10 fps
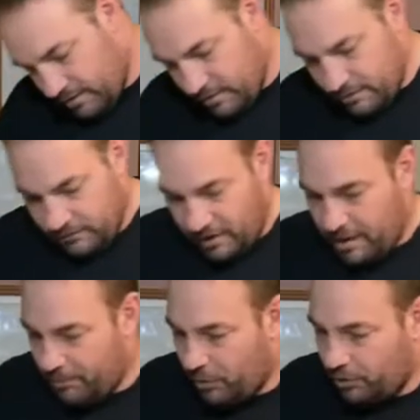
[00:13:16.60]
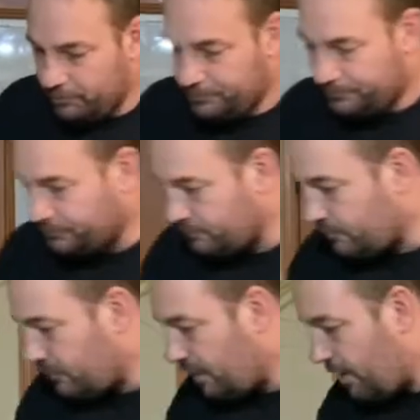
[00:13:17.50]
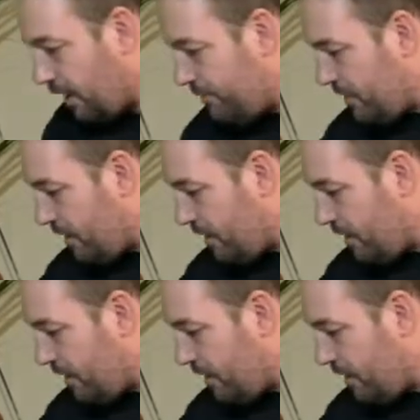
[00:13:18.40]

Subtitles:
side bowl, okay?